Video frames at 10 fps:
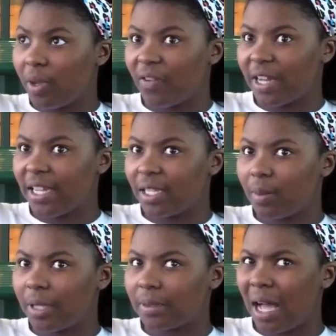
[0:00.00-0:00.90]
If I take the
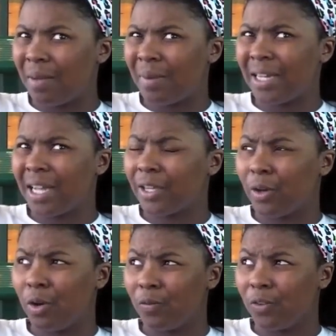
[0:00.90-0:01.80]
bus, I might not get
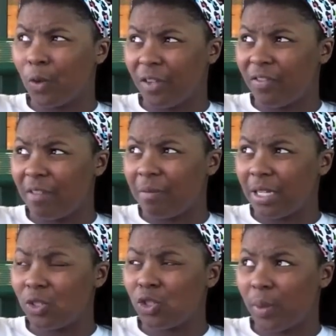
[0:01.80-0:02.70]
home for 45
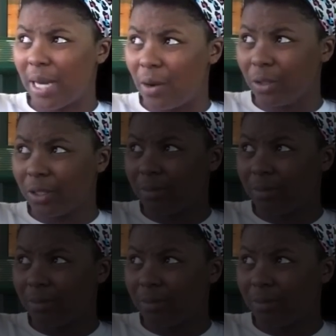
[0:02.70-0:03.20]
minutes to an hour.